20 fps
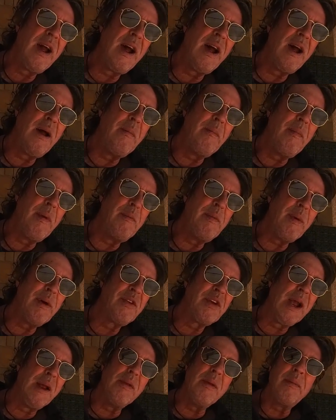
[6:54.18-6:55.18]
You
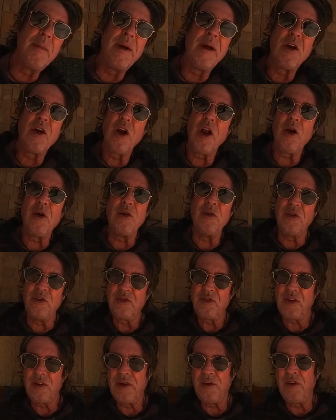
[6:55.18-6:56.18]
must keep them
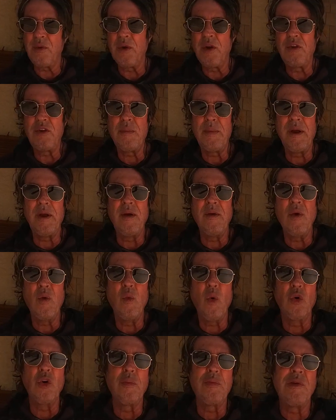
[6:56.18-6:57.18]
closed if you want it to be
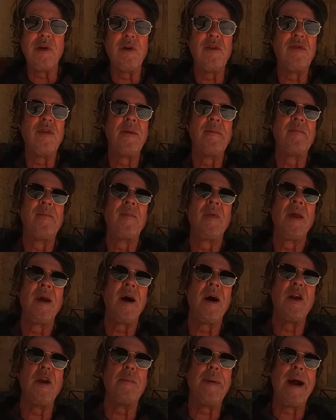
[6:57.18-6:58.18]
waterproof.
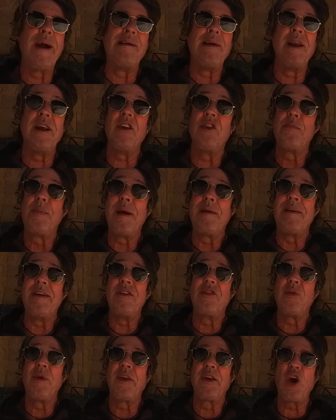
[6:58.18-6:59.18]
I had a bad
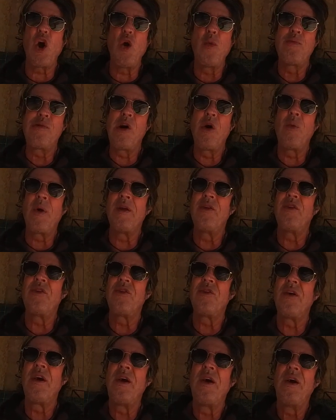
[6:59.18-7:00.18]
experience with a GoPro
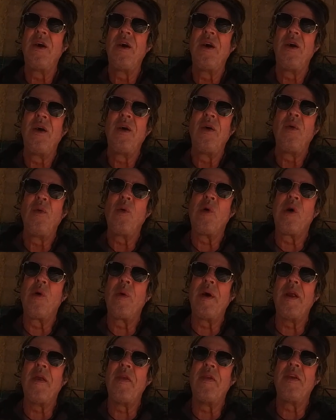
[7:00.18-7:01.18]
once, where I
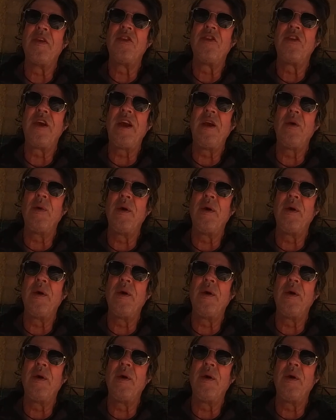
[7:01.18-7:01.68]
went in the sea